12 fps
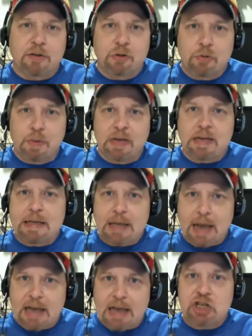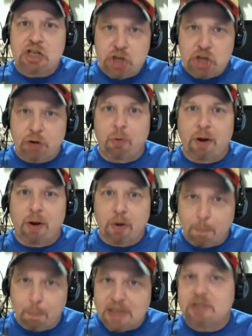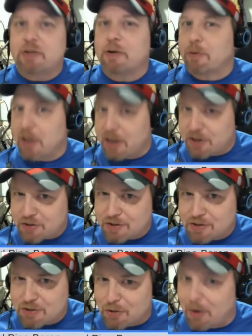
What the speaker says: to too many gas generator-based locations,